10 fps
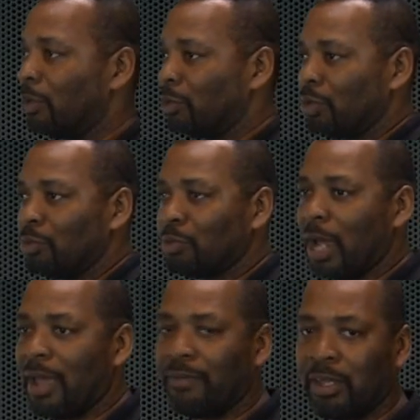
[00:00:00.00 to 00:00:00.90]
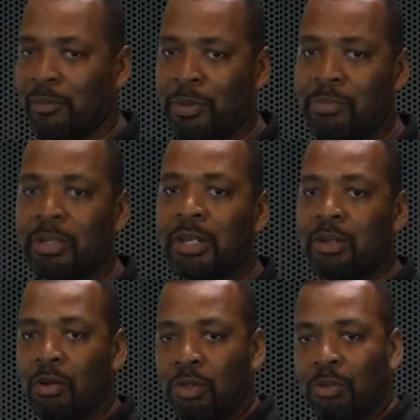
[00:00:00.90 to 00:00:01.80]
YouTube traffic, or people that
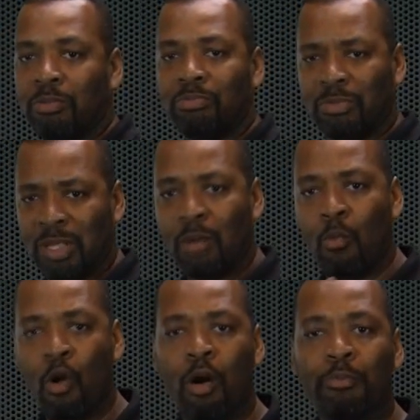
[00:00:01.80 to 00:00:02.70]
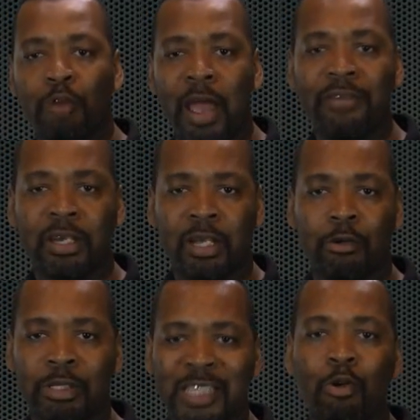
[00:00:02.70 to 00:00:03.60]
know you, warm traffic, in
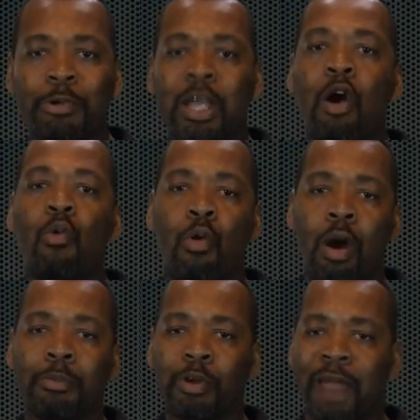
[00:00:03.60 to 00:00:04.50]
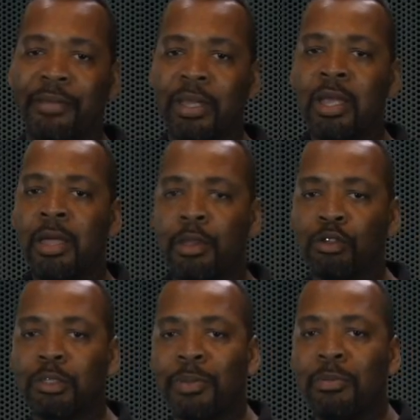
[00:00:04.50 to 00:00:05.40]
other words, that's what we call warm traffic.
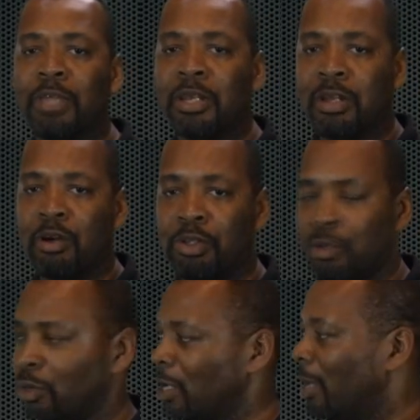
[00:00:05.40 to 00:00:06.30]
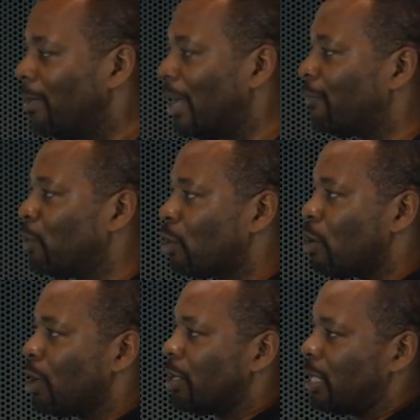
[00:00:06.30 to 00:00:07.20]
Those are people that know you. Now, if you
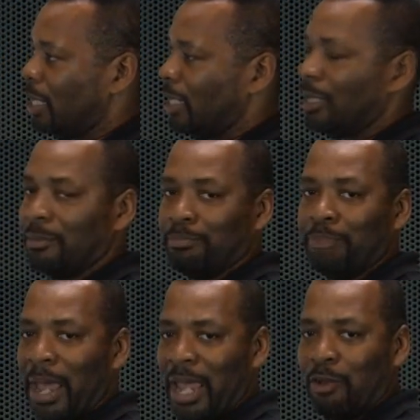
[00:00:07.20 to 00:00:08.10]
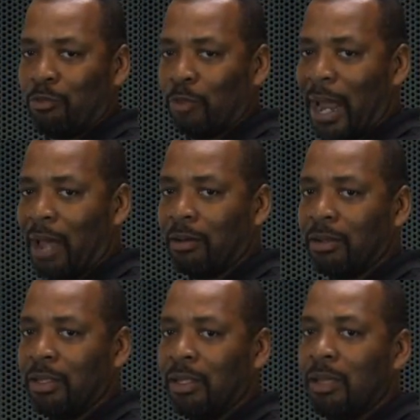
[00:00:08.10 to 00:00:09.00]
go on the paid
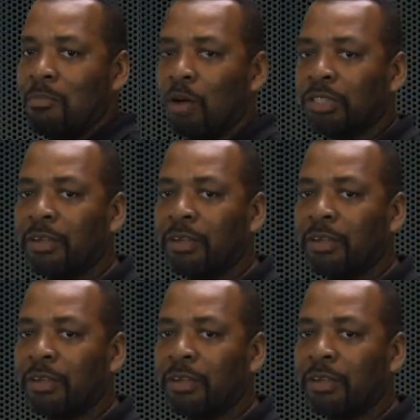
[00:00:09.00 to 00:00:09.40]
route, most